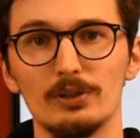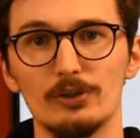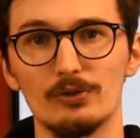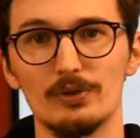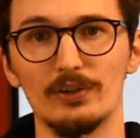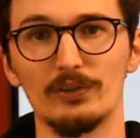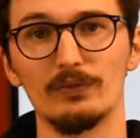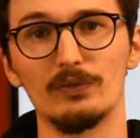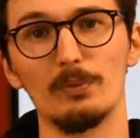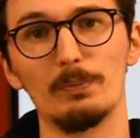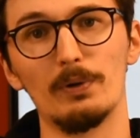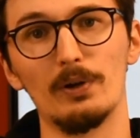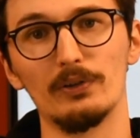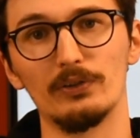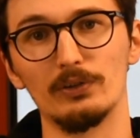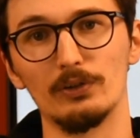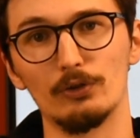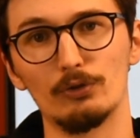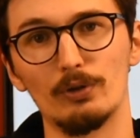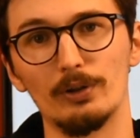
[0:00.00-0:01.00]
address of the
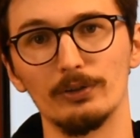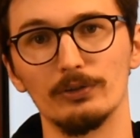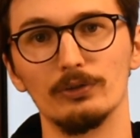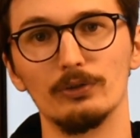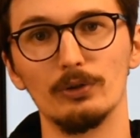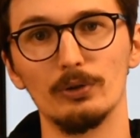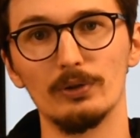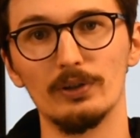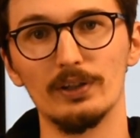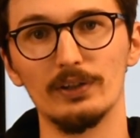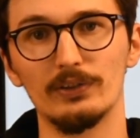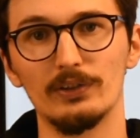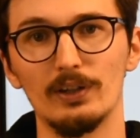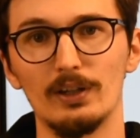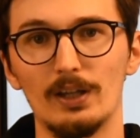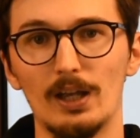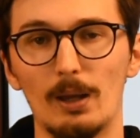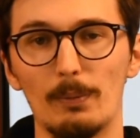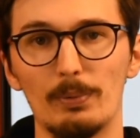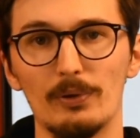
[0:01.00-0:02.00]
person that's trying to do this
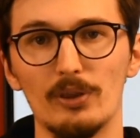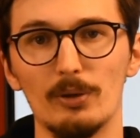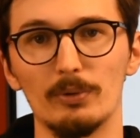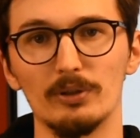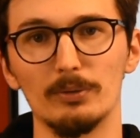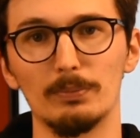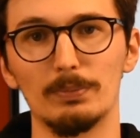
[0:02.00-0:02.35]
and put them on